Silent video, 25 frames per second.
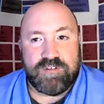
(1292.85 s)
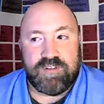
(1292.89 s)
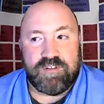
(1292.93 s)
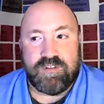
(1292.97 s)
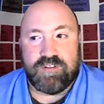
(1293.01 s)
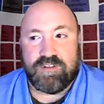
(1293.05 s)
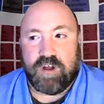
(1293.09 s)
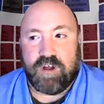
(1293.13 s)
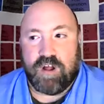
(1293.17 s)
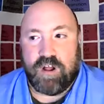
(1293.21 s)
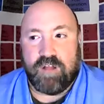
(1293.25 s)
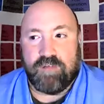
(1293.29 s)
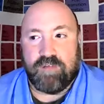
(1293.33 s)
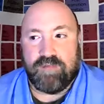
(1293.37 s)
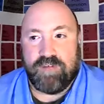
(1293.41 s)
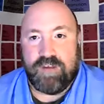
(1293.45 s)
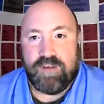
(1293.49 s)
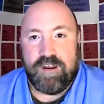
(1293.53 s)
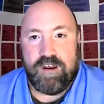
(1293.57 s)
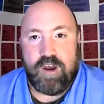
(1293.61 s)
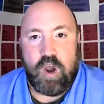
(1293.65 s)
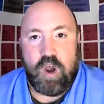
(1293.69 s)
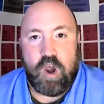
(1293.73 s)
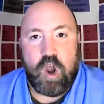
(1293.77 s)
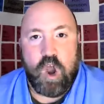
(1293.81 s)
dissolve
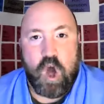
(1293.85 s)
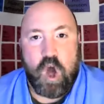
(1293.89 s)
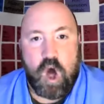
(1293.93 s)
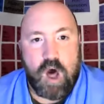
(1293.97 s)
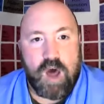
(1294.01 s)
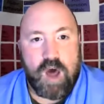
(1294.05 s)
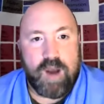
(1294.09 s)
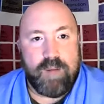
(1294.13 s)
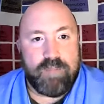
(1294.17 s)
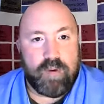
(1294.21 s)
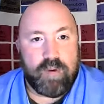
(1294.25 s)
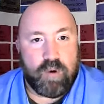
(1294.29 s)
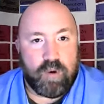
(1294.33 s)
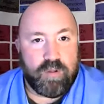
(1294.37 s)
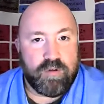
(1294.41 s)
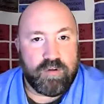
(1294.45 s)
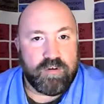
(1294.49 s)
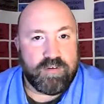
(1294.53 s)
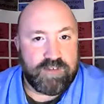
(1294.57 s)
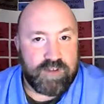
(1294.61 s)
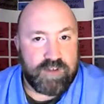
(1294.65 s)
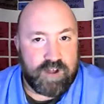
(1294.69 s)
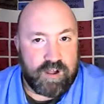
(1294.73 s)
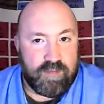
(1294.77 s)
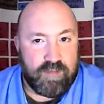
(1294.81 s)
in non-polar
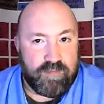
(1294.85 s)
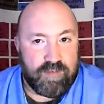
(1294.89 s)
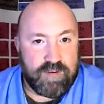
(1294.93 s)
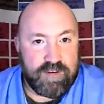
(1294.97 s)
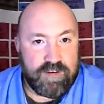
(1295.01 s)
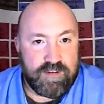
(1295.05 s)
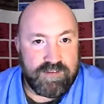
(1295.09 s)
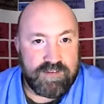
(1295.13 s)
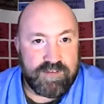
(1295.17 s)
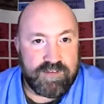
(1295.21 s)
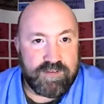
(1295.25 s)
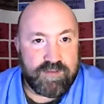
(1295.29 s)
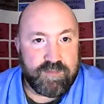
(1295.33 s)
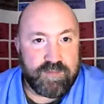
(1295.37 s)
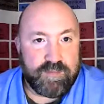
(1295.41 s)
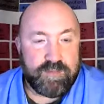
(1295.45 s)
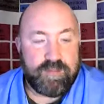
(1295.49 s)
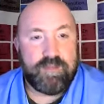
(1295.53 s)
solvents.